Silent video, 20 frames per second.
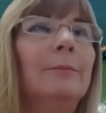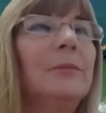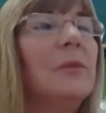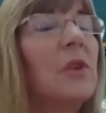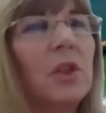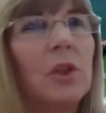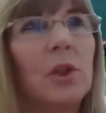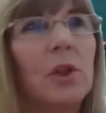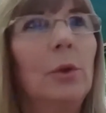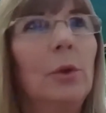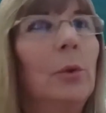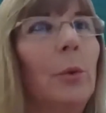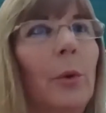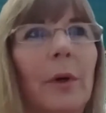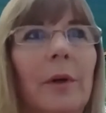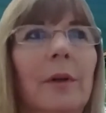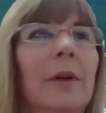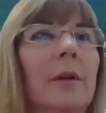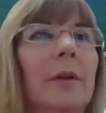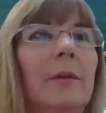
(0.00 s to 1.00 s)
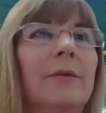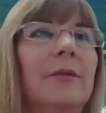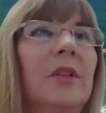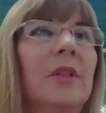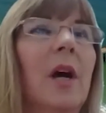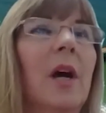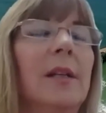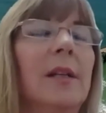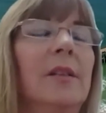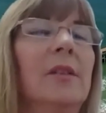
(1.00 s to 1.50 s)
two of
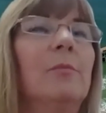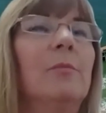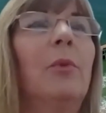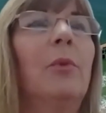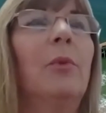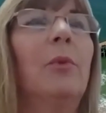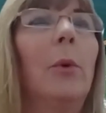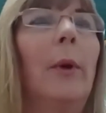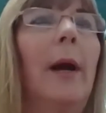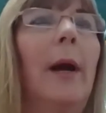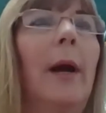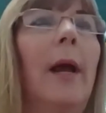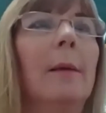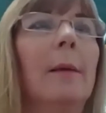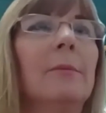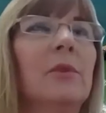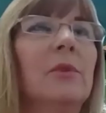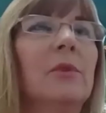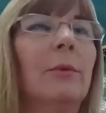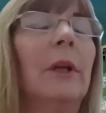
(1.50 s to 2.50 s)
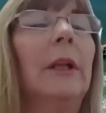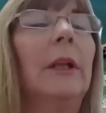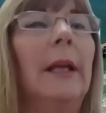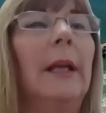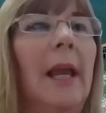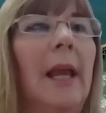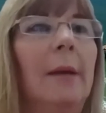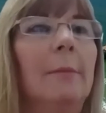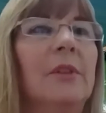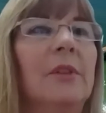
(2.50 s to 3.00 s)
Don's programs really
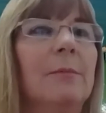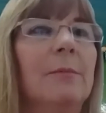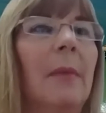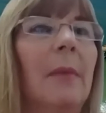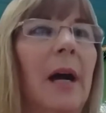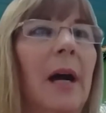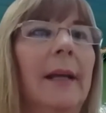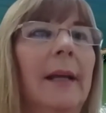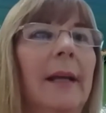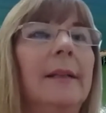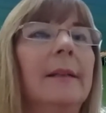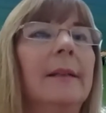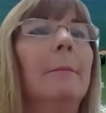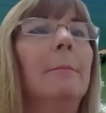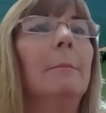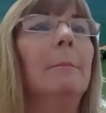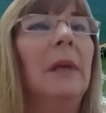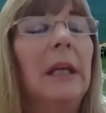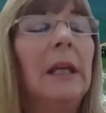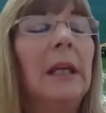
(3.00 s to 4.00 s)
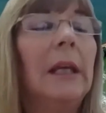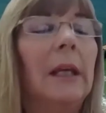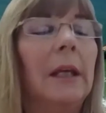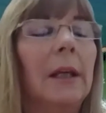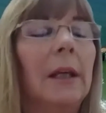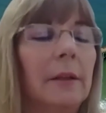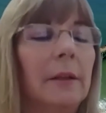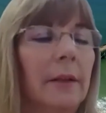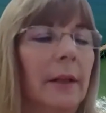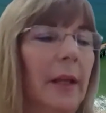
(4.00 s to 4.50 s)
came to mind
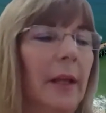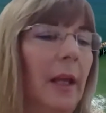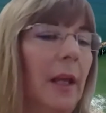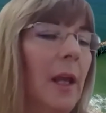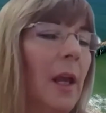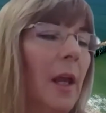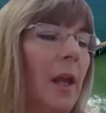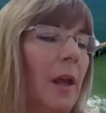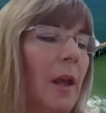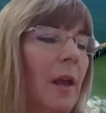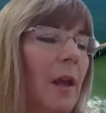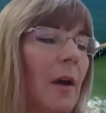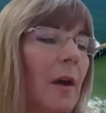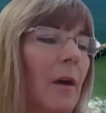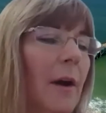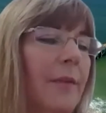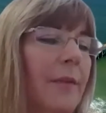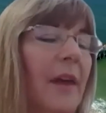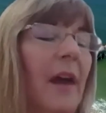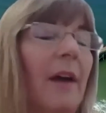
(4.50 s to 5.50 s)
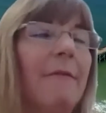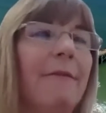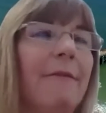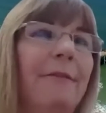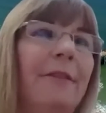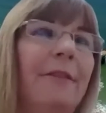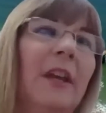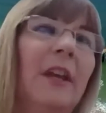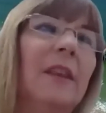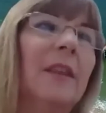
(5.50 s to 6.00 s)
immediately that
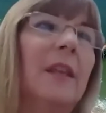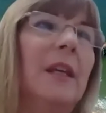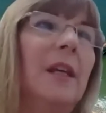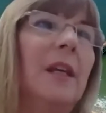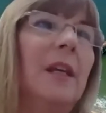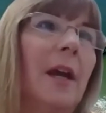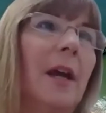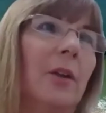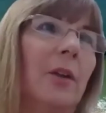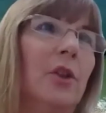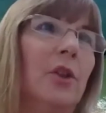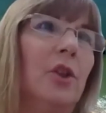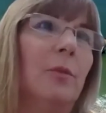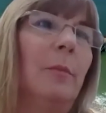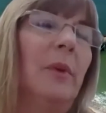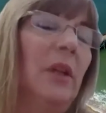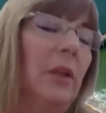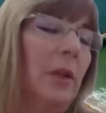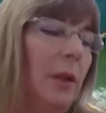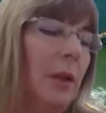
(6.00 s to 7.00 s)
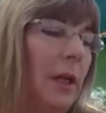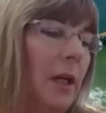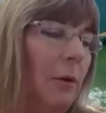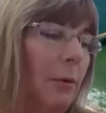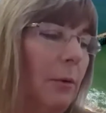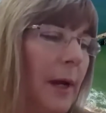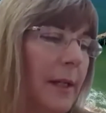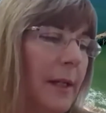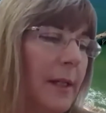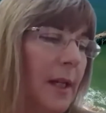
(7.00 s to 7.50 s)
fit the eligibility
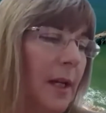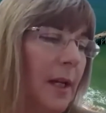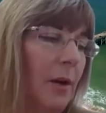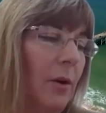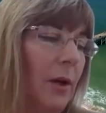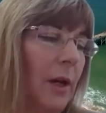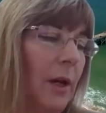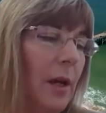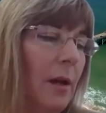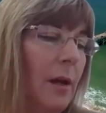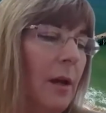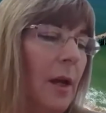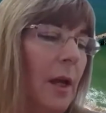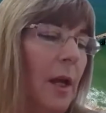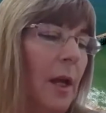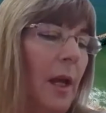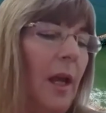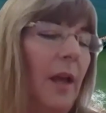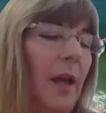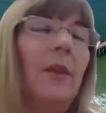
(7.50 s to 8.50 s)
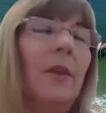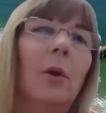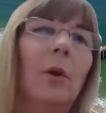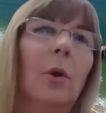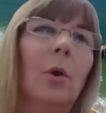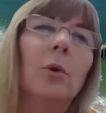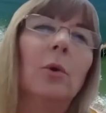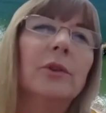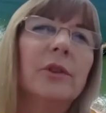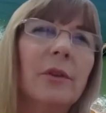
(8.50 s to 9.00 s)
criteria and the
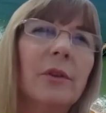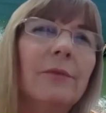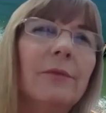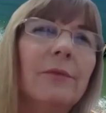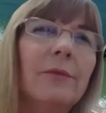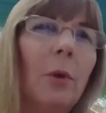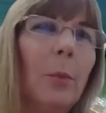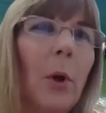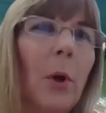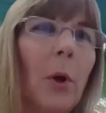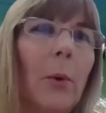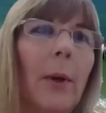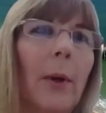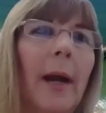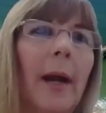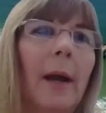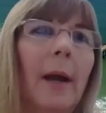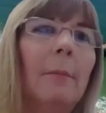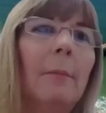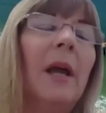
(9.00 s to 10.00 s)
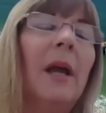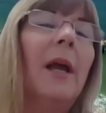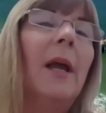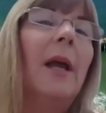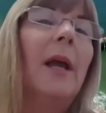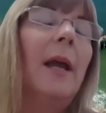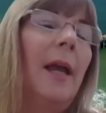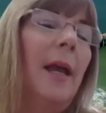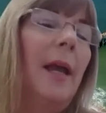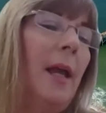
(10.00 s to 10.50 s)
goals of your program.
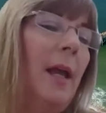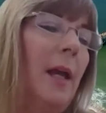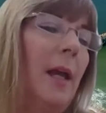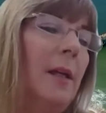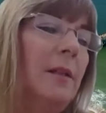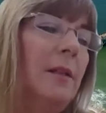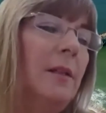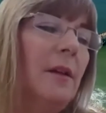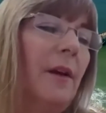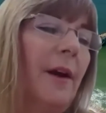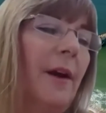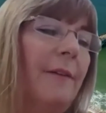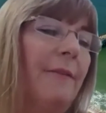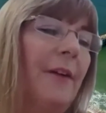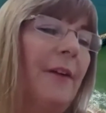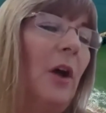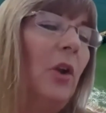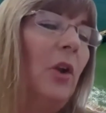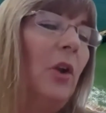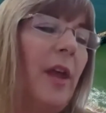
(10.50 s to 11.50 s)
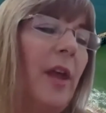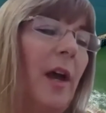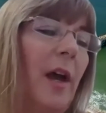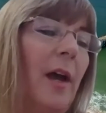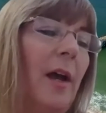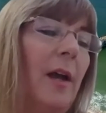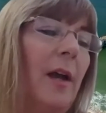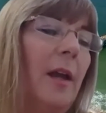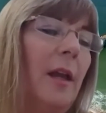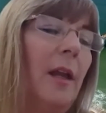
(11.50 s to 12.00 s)
And I felt
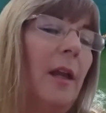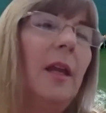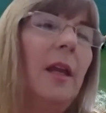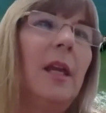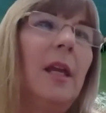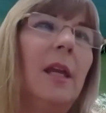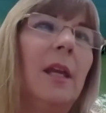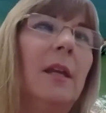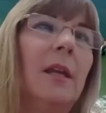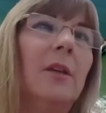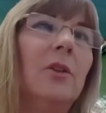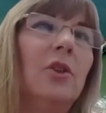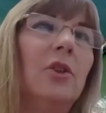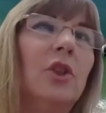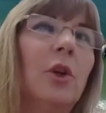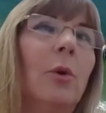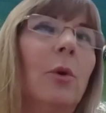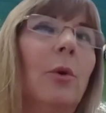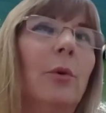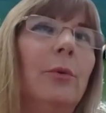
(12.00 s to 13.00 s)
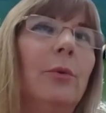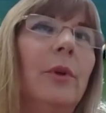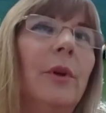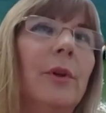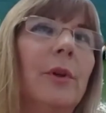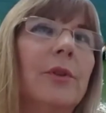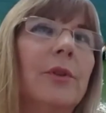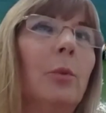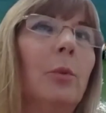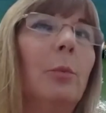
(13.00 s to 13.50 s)
that he showed
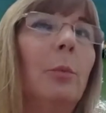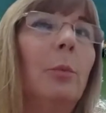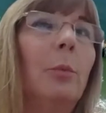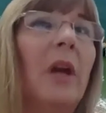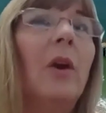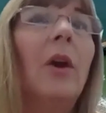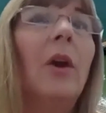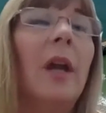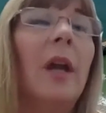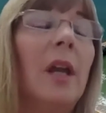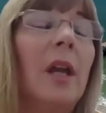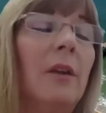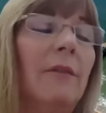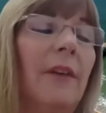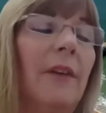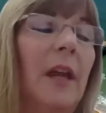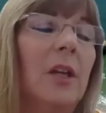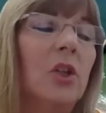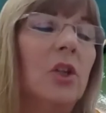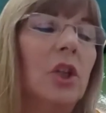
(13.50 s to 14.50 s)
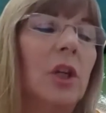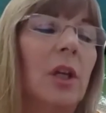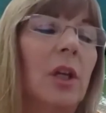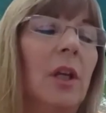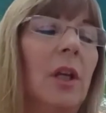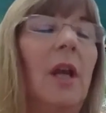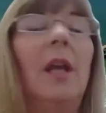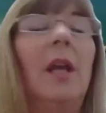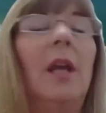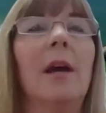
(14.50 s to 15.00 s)
superior
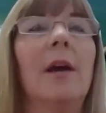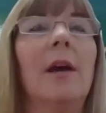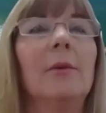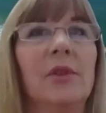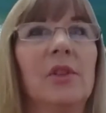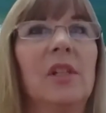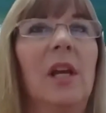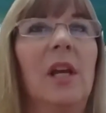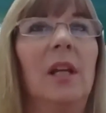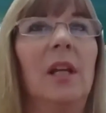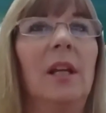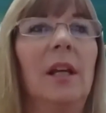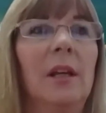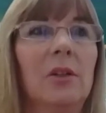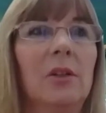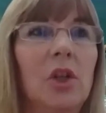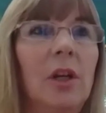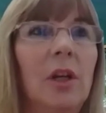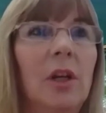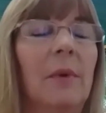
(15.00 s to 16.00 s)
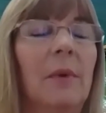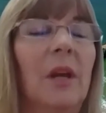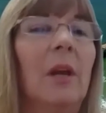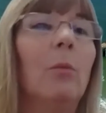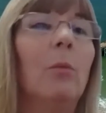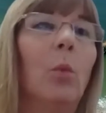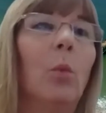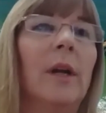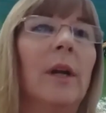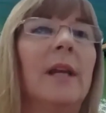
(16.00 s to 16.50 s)
innovation and outstanding achievement
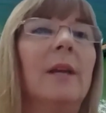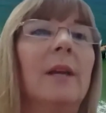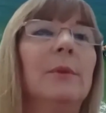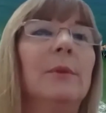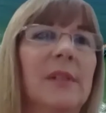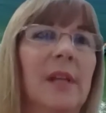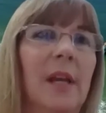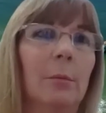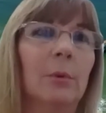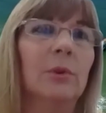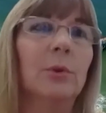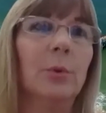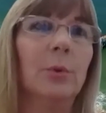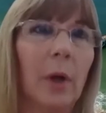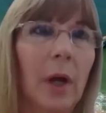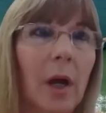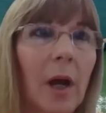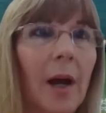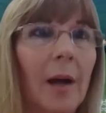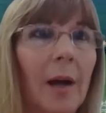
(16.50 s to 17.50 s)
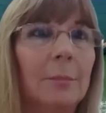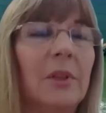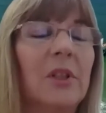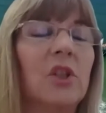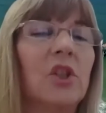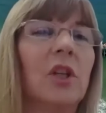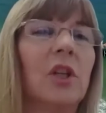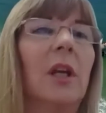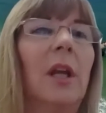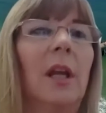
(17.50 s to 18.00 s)
in what he was able to
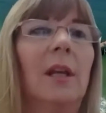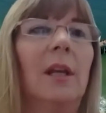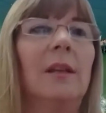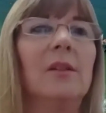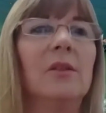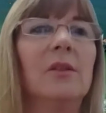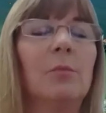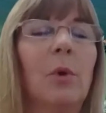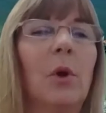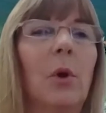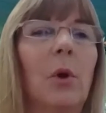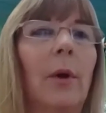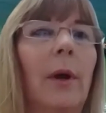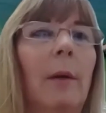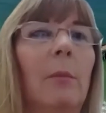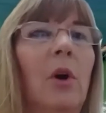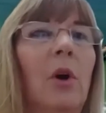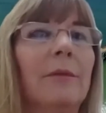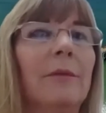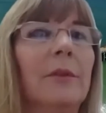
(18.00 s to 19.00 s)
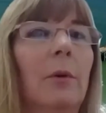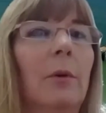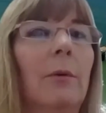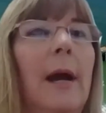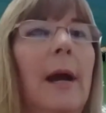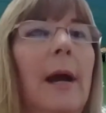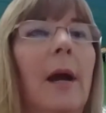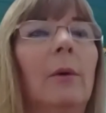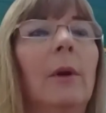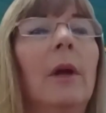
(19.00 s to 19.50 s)
accomplish in getting this program off the
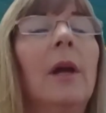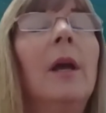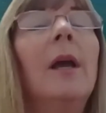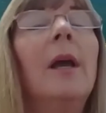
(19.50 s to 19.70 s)
ground.